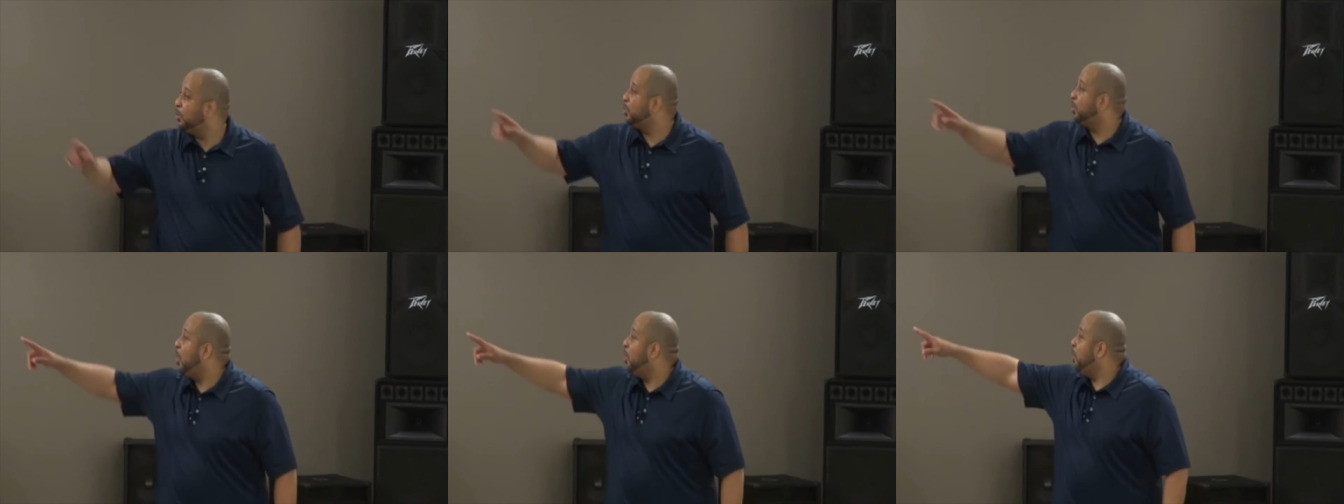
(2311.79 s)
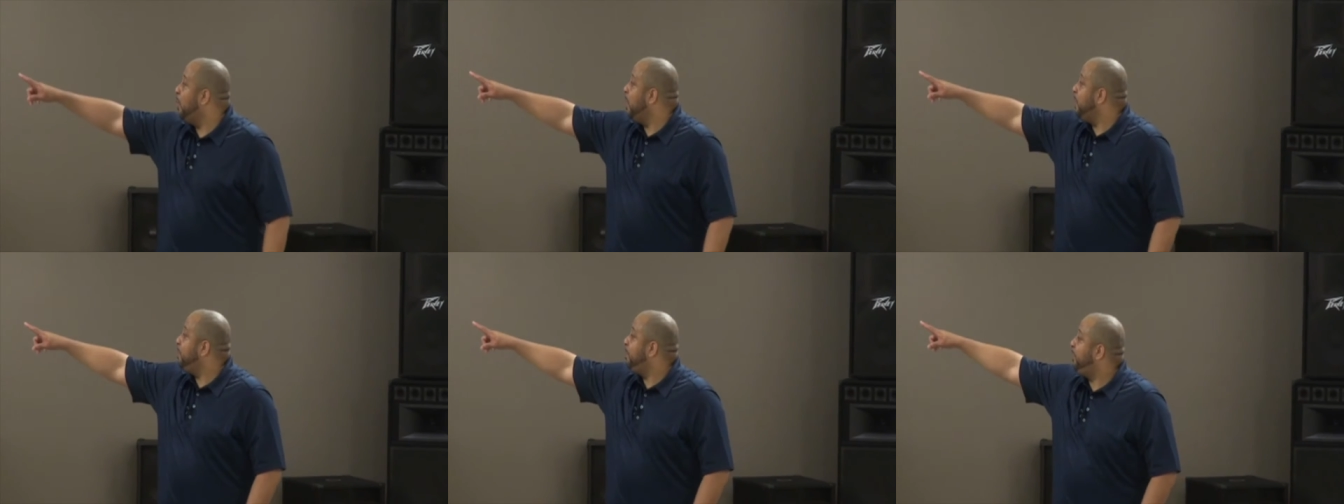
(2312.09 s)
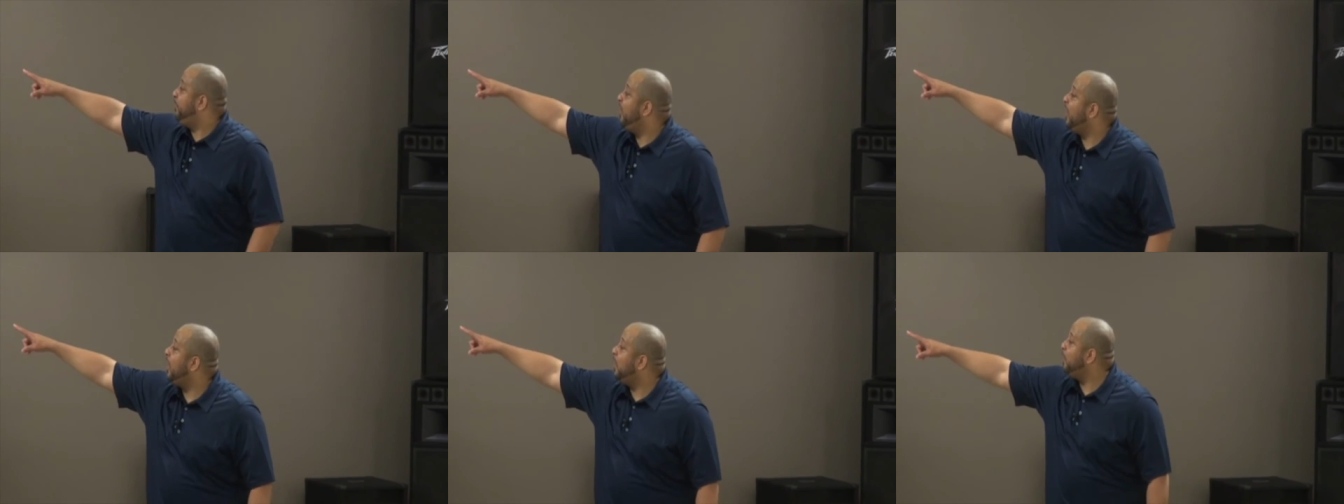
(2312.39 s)
so when
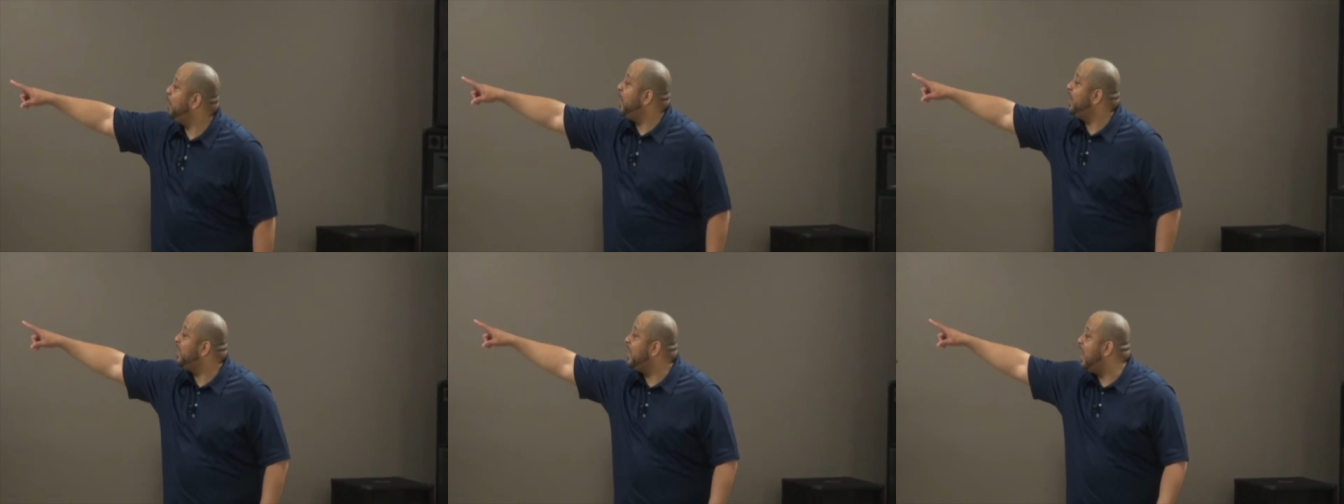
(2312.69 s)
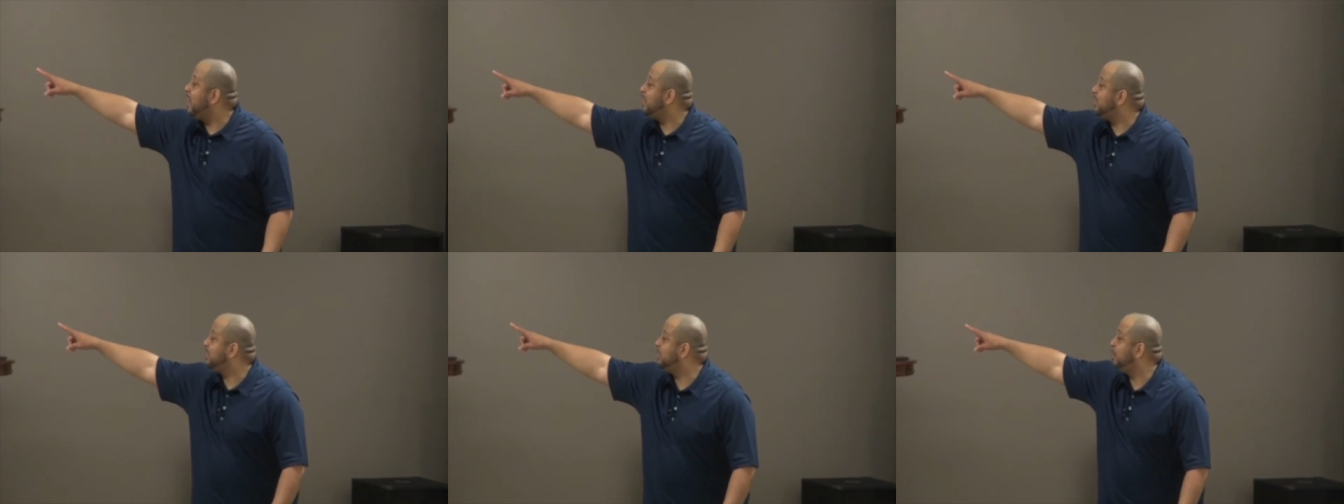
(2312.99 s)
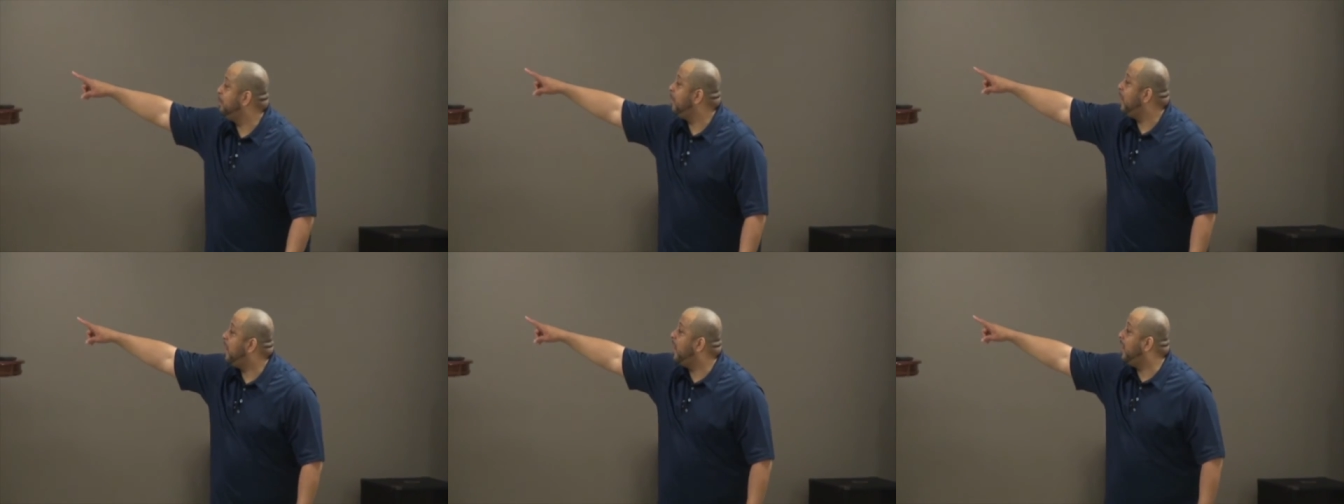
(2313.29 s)
Philip went down to
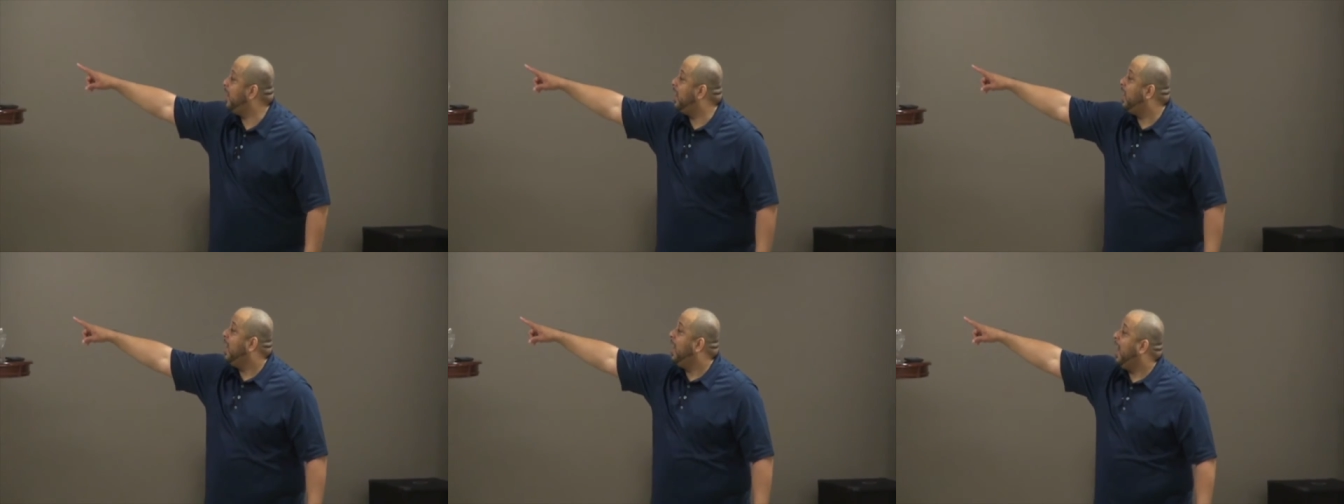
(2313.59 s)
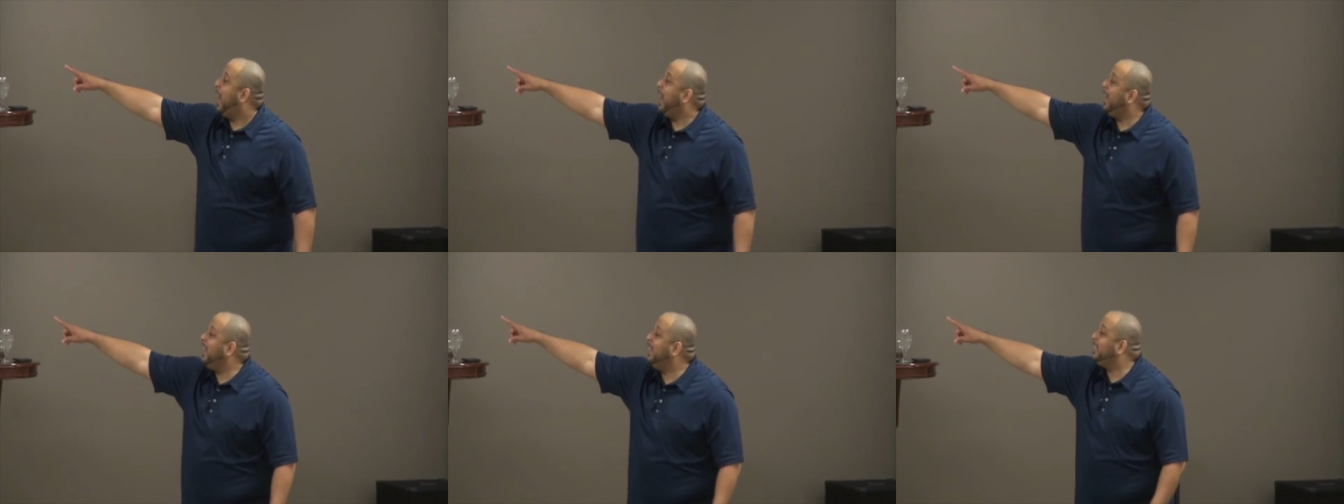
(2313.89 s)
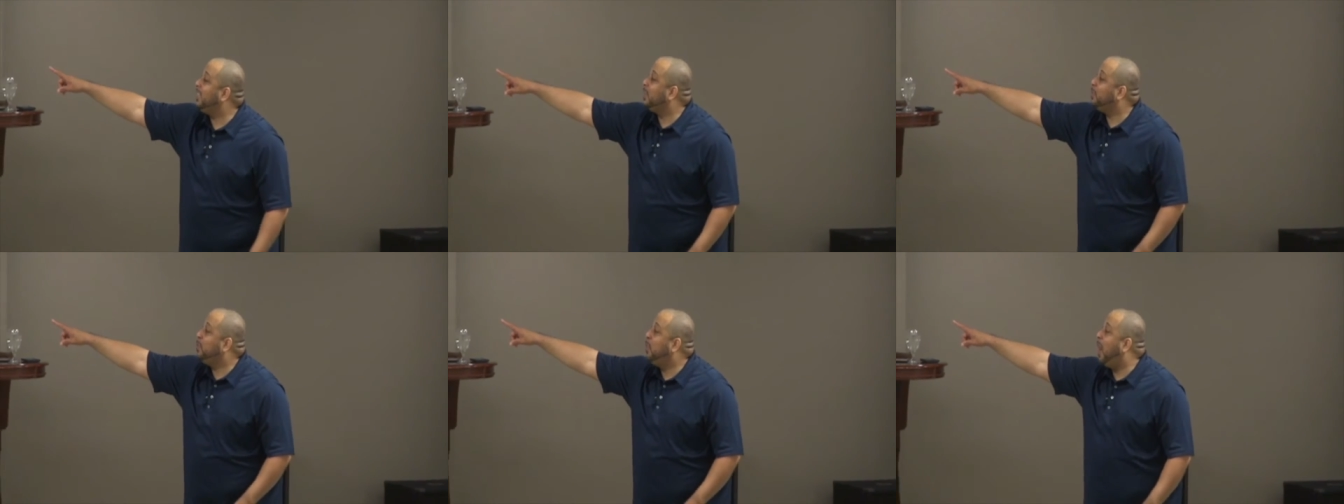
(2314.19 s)
Samaria and he
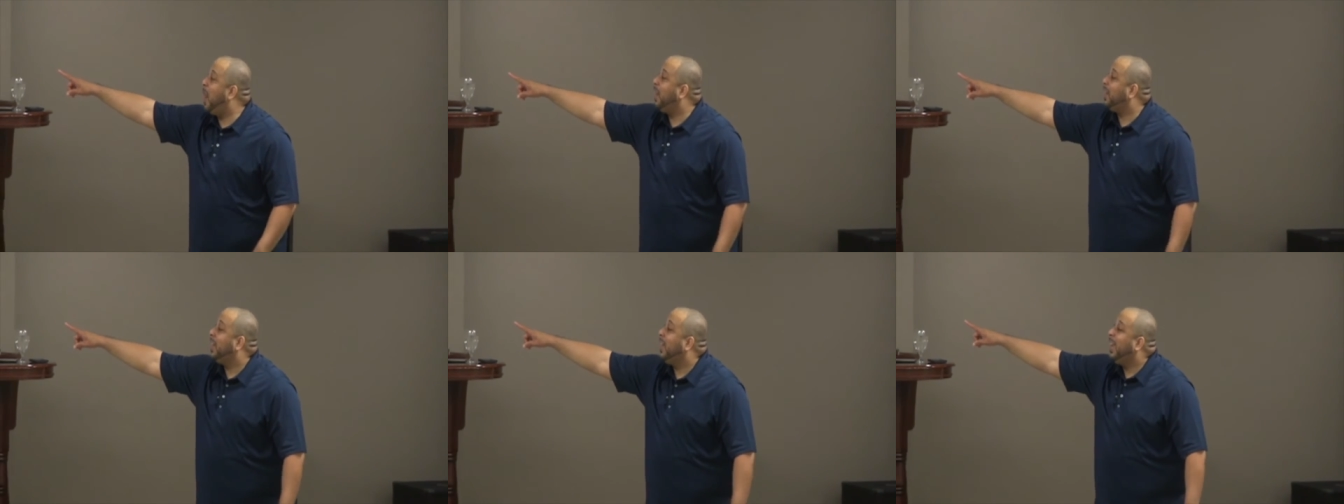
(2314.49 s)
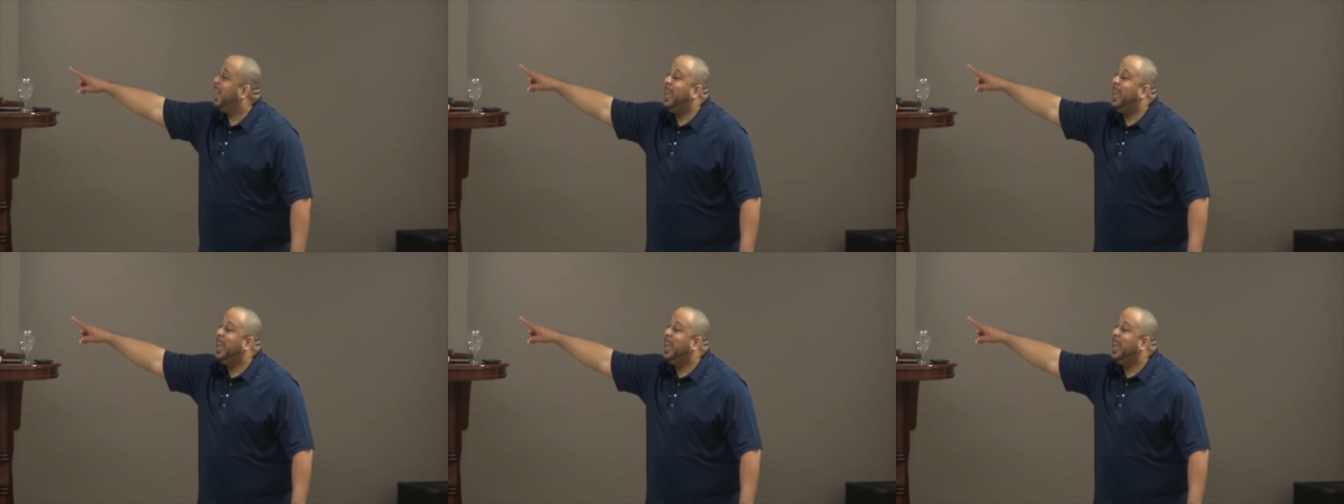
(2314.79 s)
did what?